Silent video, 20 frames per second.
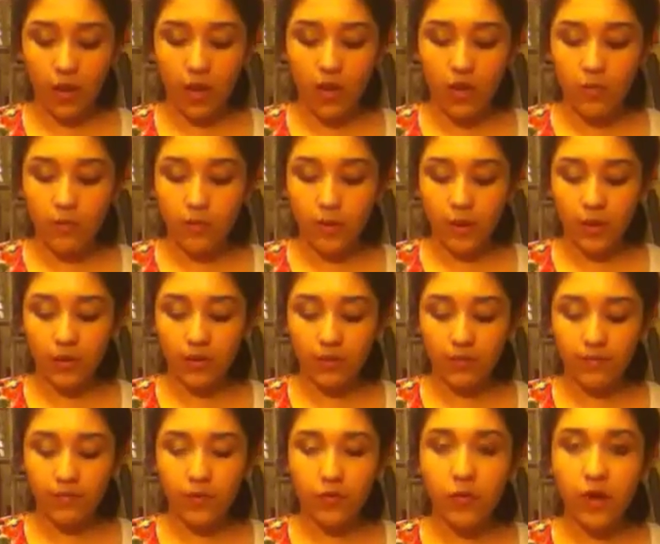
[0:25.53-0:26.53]
But if
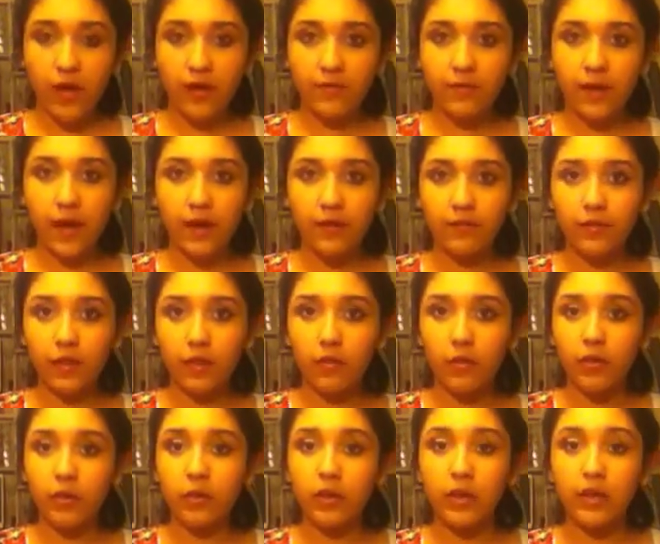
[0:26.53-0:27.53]
you have kind of like
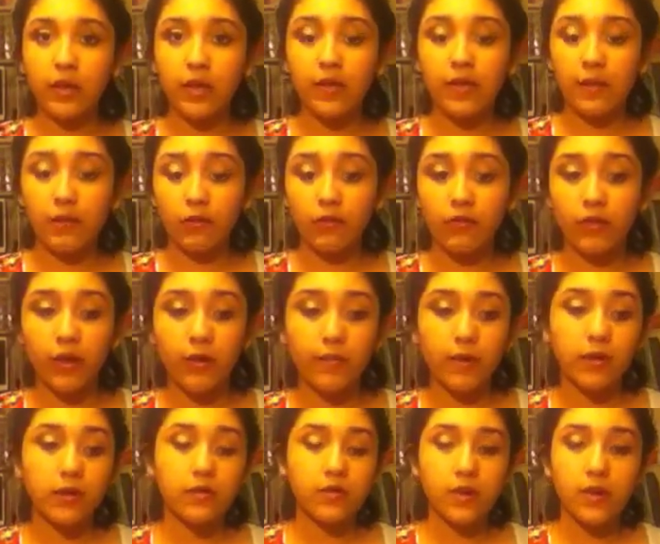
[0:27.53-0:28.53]
oily lids, I would recommend
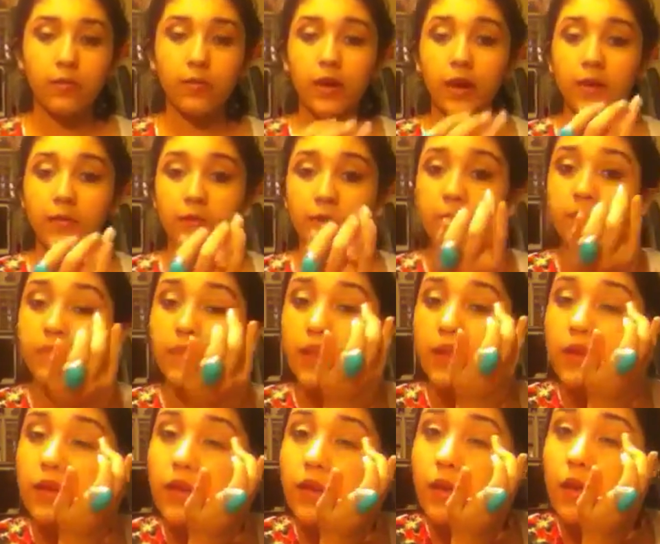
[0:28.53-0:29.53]
using a primer.
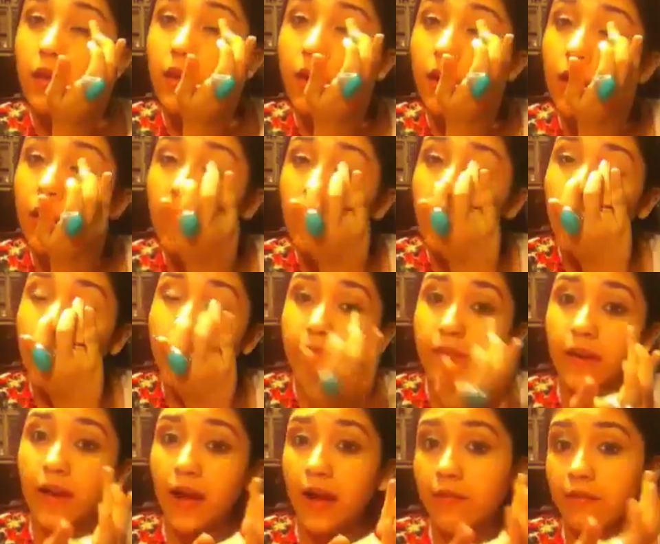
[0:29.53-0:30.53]
Or if you
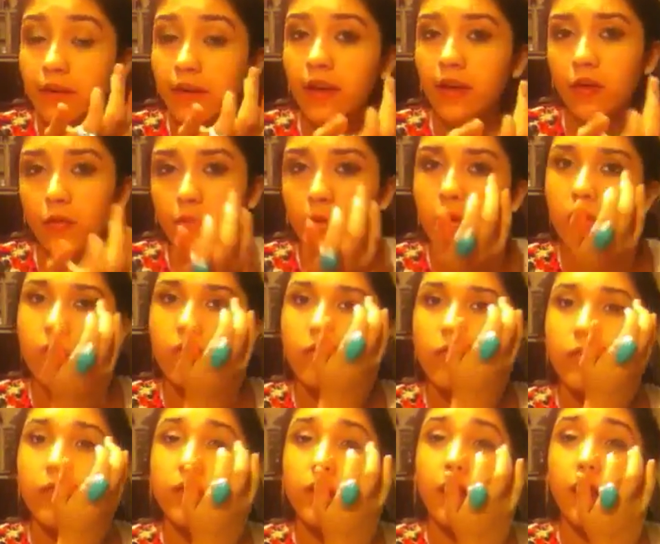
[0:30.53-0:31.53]
have like experience
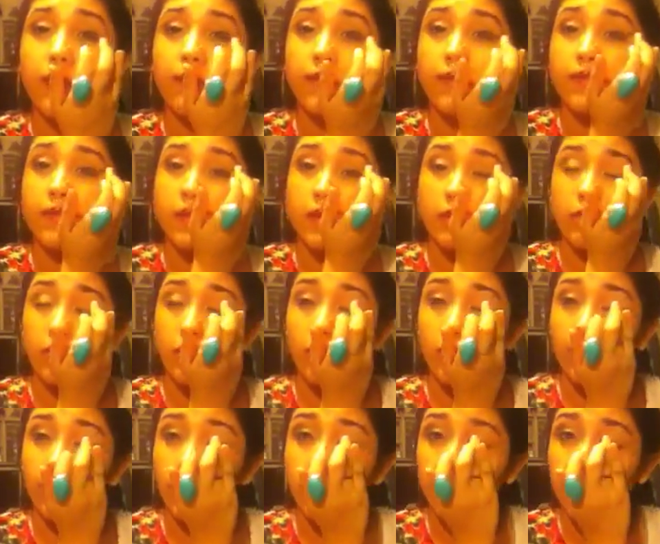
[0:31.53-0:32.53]
with it, obviously you'll know if
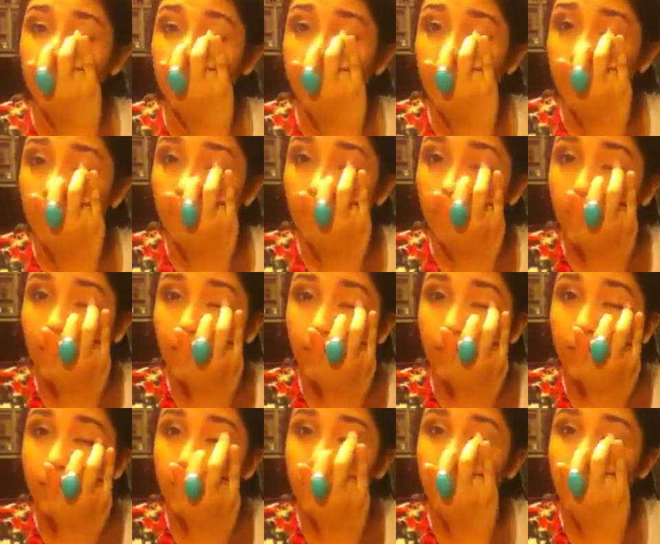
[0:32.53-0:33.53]
you need it or not. But I'm
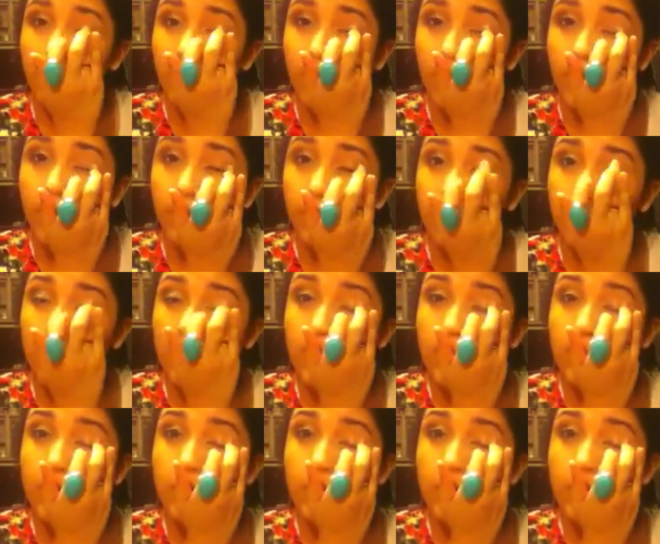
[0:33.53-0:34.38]
spreading this